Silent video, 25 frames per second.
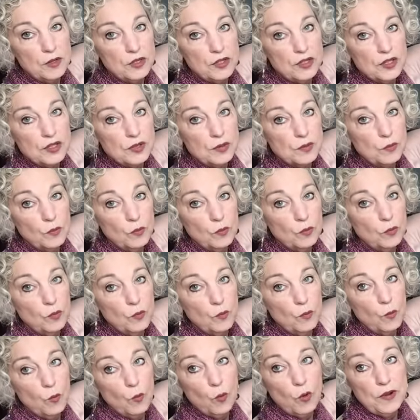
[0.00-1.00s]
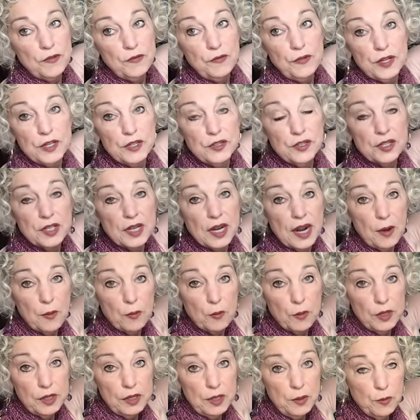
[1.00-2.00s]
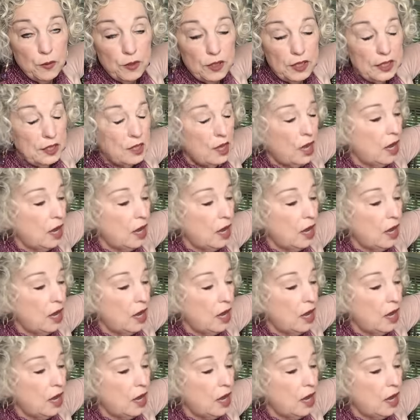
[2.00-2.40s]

which is one finish that I really, really